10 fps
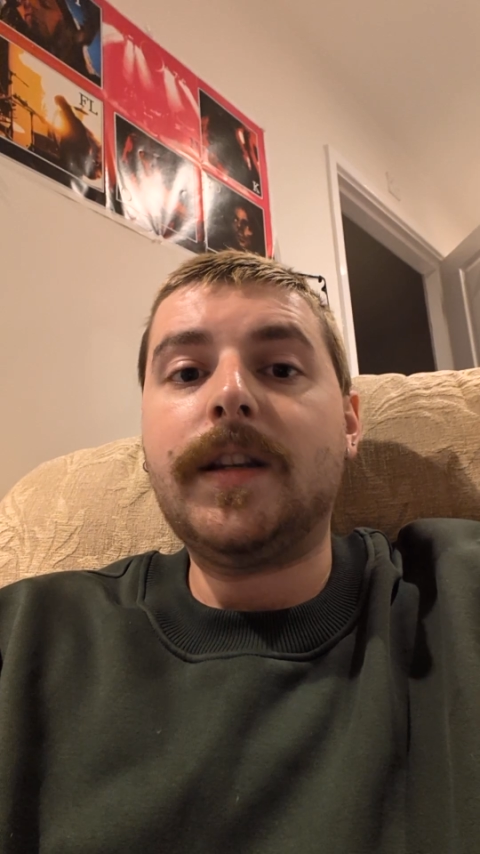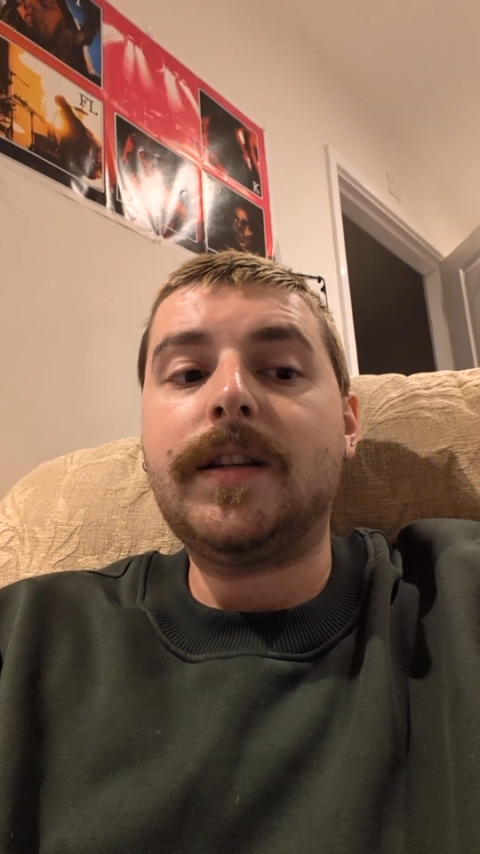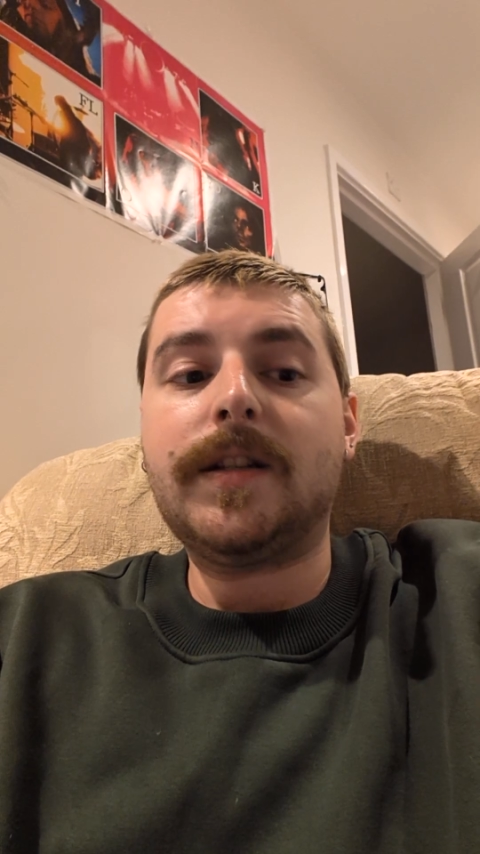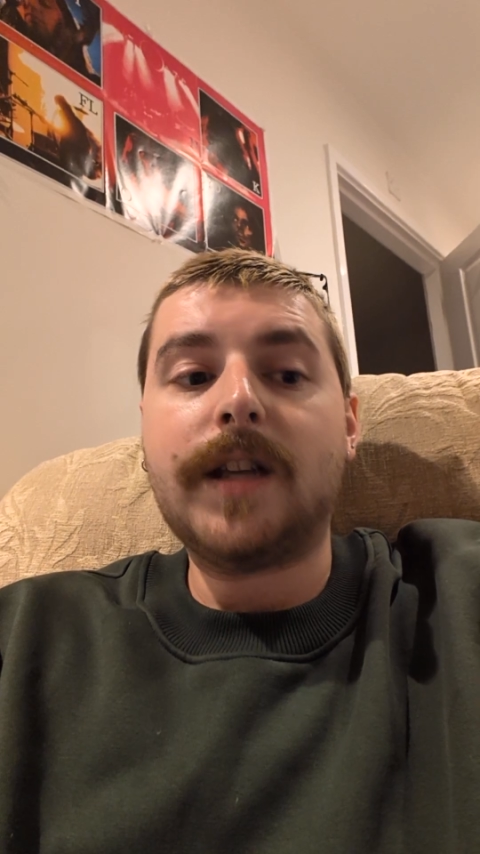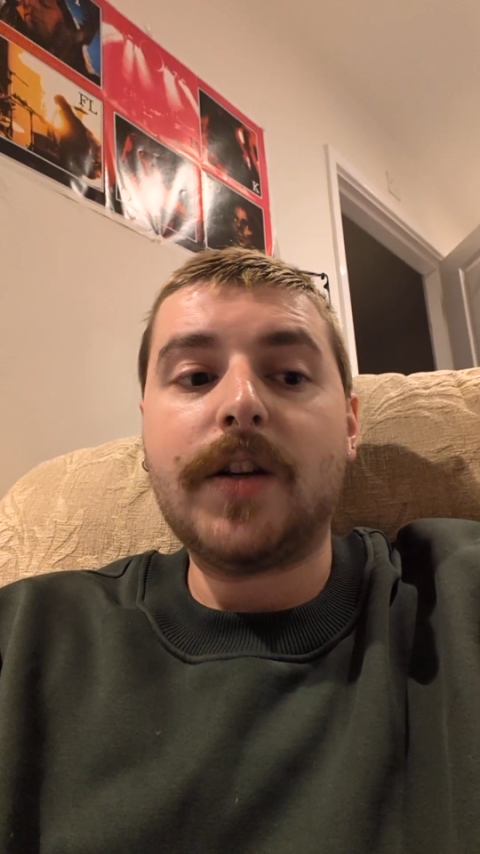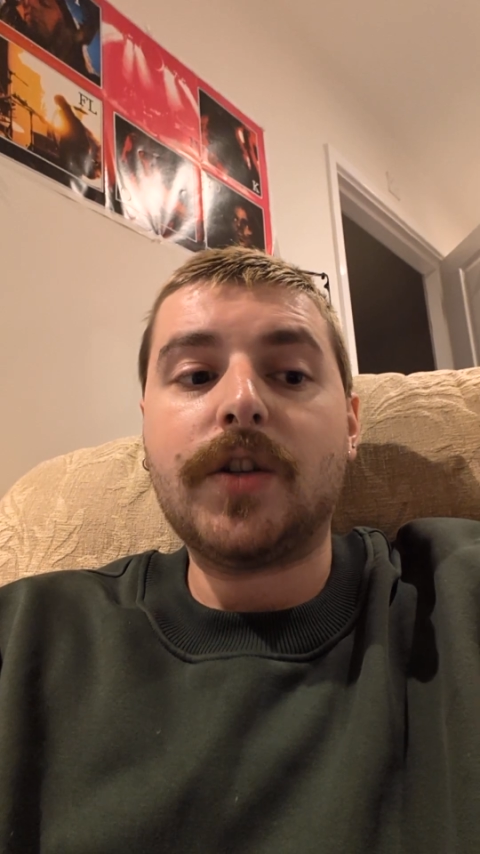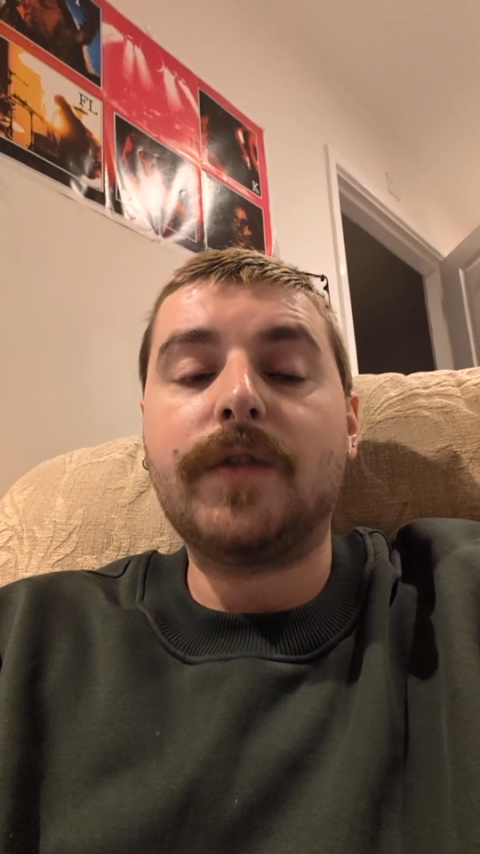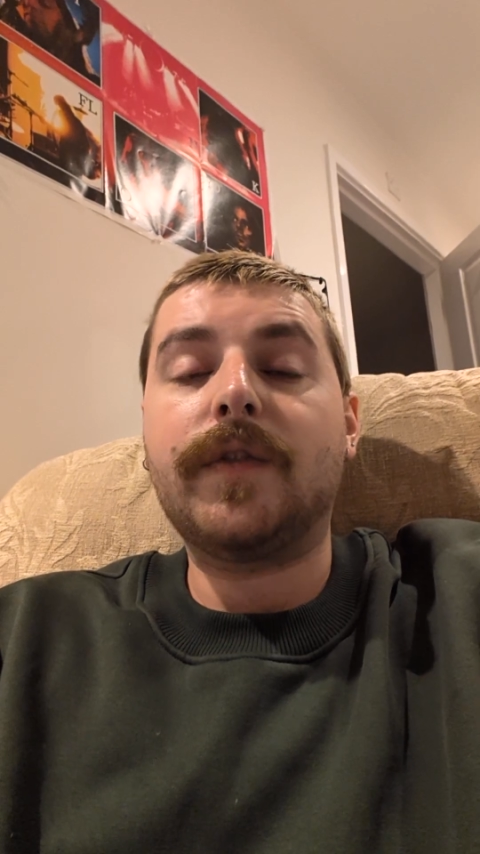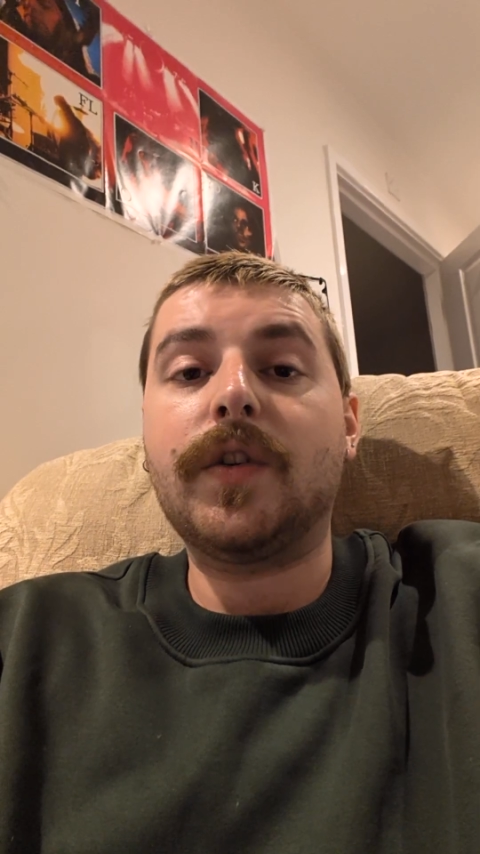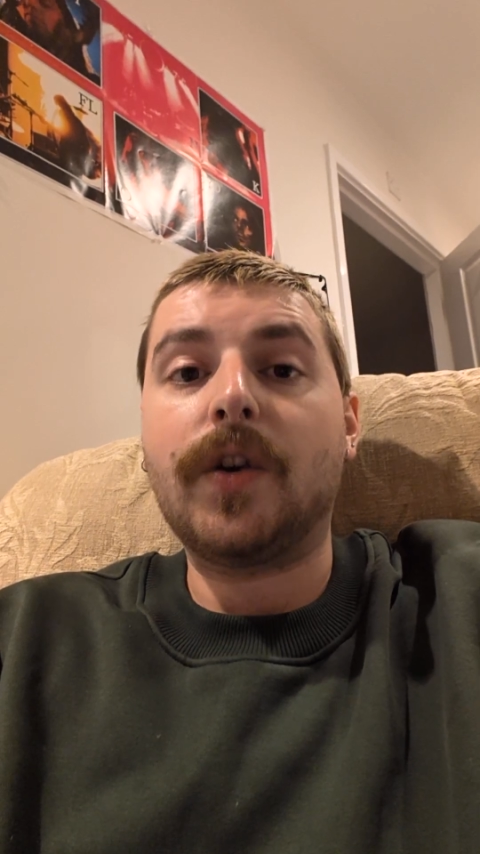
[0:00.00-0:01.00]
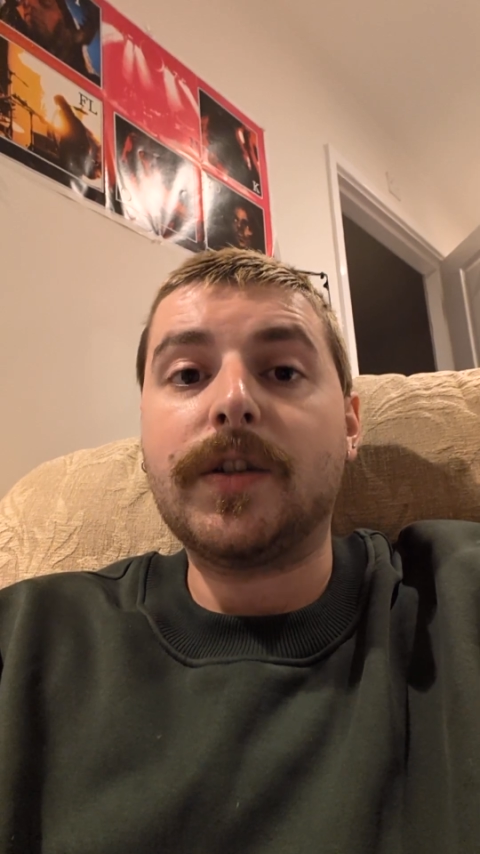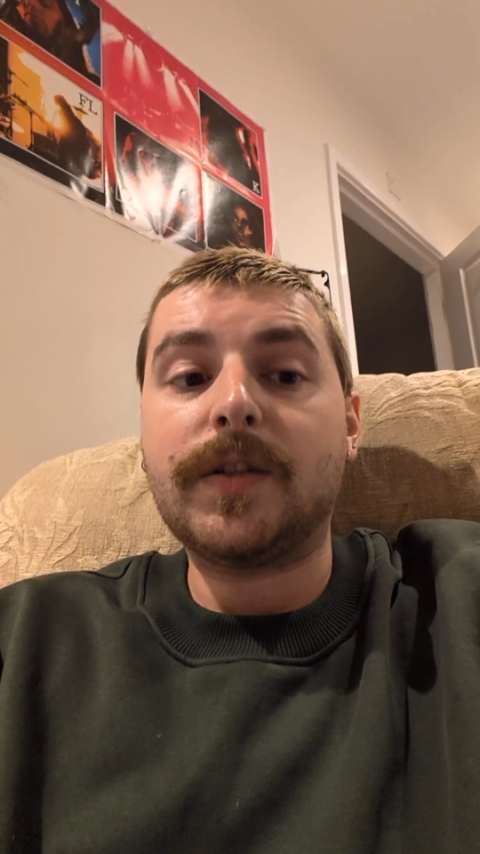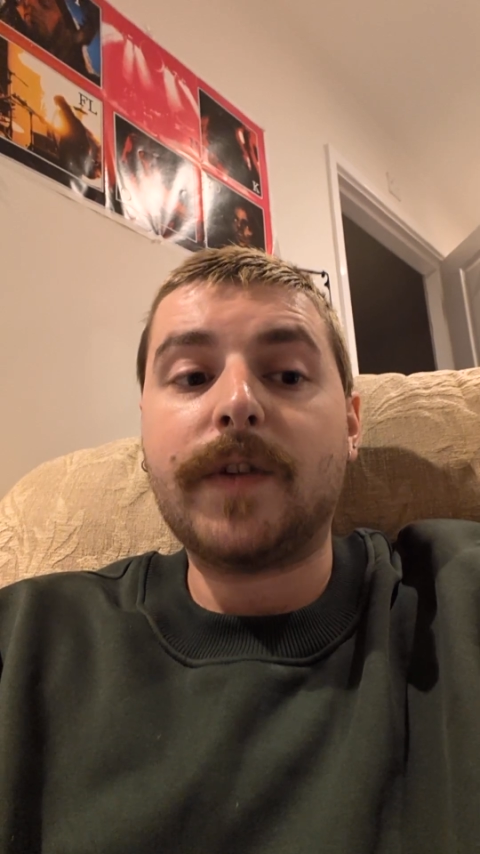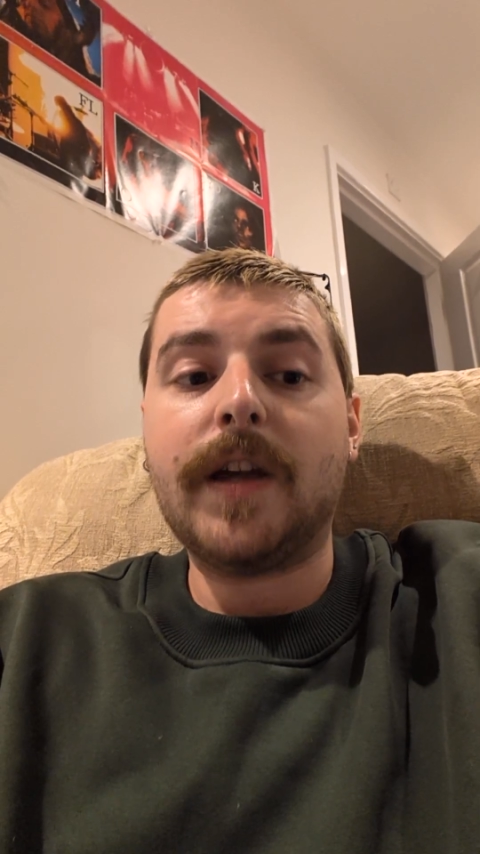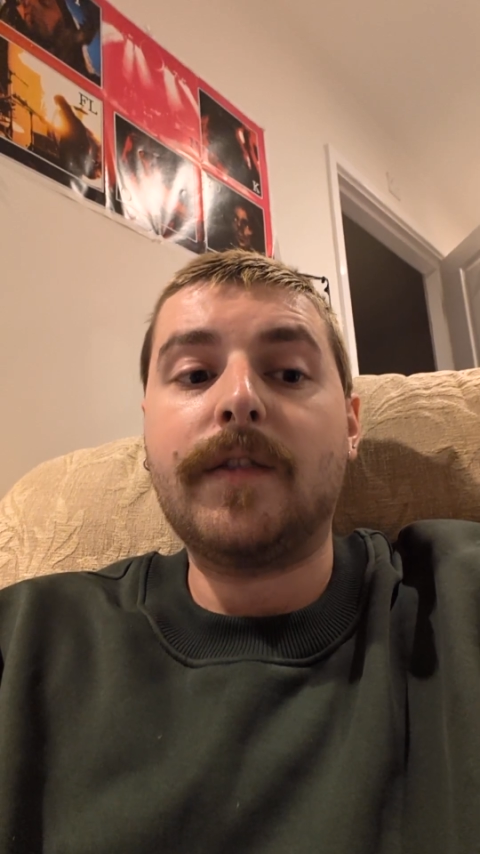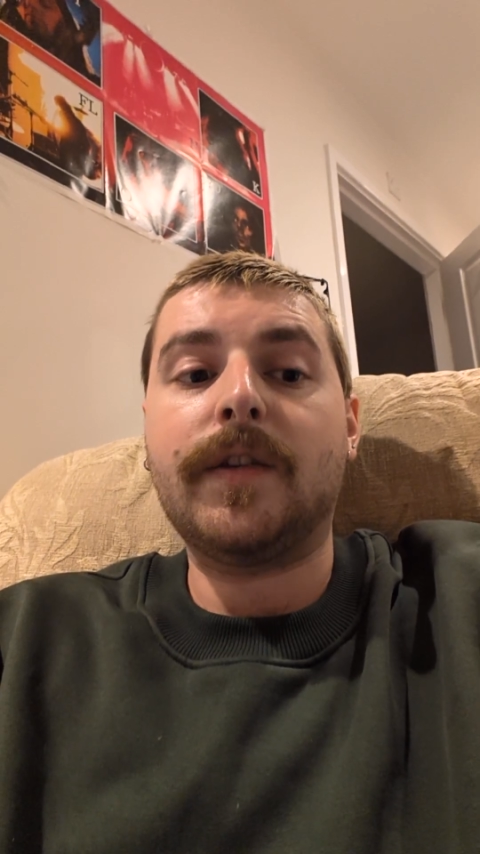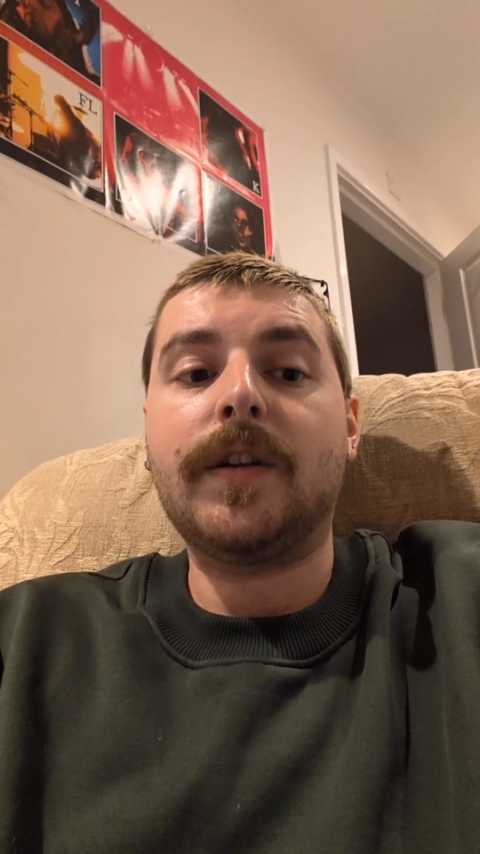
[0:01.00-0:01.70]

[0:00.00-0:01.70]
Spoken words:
intercession for God's favour,